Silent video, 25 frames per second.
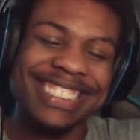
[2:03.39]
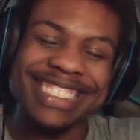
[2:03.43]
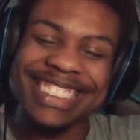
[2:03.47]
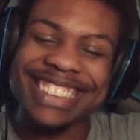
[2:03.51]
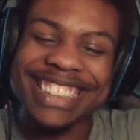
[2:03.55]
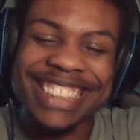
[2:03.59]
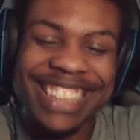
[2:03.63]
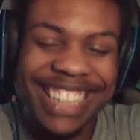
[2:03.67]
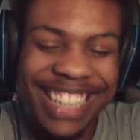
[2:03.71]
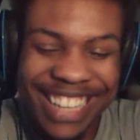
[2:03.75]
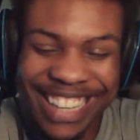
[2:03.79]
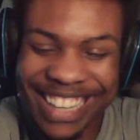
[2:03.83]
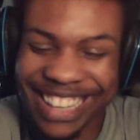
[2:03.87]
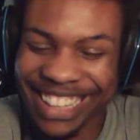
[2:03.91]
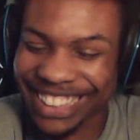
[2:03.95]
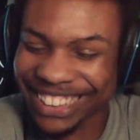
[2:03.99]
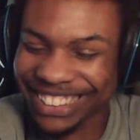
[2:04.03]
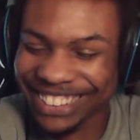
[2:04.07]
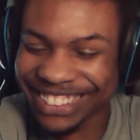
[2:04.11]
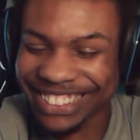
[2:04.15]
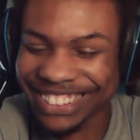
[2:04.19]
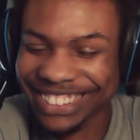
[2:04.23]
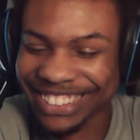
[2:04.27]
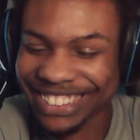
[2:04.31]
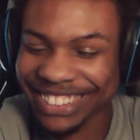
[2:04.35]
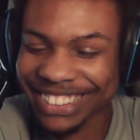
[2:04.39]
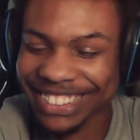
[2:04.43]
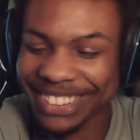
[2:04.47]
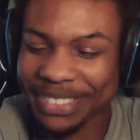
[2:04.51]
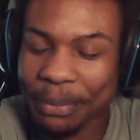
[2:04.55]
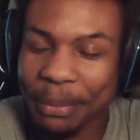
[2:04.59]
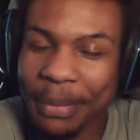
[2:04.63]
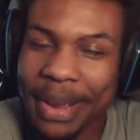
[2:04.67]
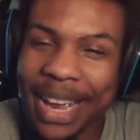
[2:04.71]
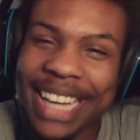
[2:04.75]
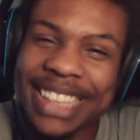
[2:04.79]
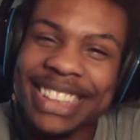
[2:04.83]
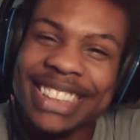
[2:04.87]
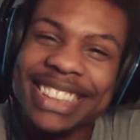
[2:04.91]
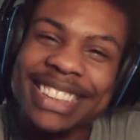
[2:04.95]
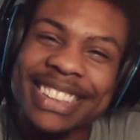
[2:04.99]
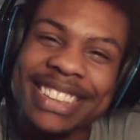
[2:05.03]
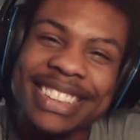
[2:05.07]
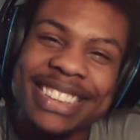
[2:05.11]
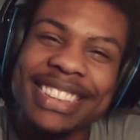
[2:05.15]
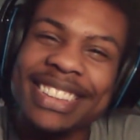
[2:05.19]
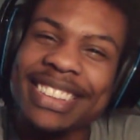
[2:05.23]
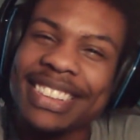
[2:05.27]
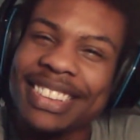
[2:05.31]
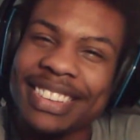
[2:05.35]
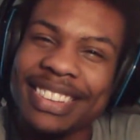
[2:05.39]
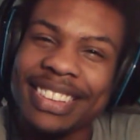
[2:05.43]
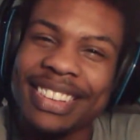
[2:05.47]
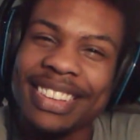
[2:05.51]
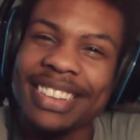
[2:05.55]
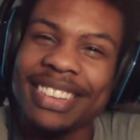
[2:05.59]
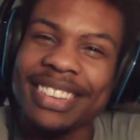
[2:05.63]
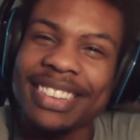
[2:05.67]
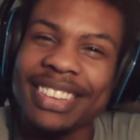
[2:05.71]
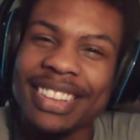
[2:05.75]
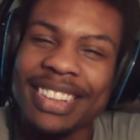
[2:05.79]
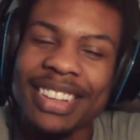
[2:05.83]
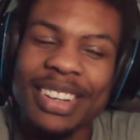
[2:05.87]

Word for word: ten. Imagine seeing that.